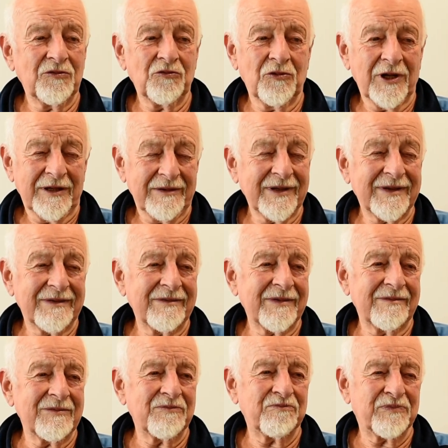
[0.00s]
Well,
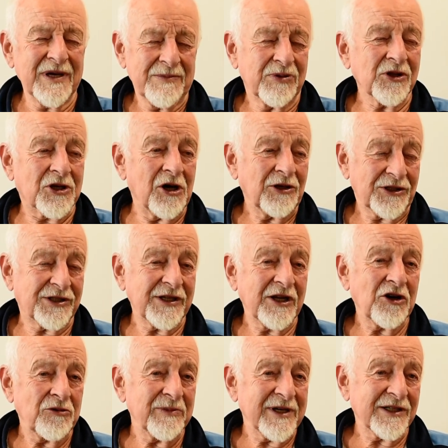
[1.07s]
people got to
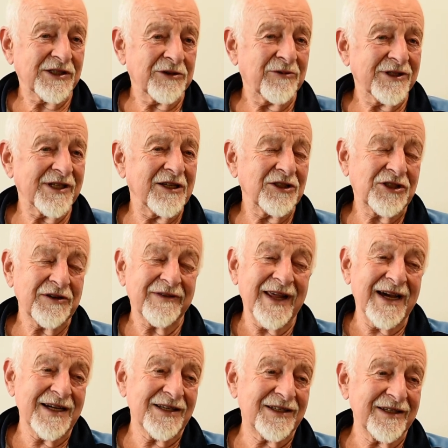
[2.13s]
know me as a result of
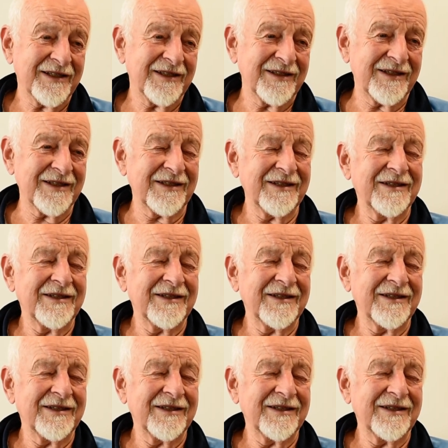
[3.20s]
that, and